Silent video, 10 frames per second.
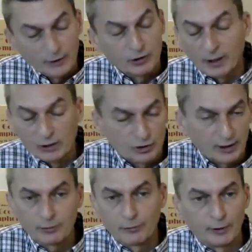One size
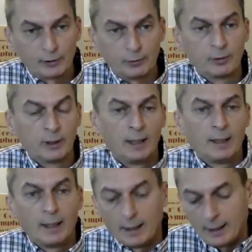doesn't fit all.
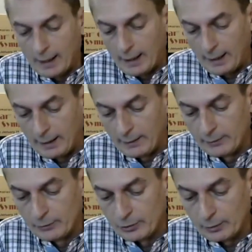
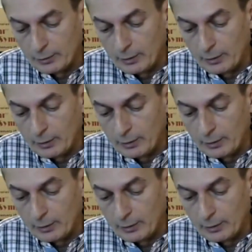And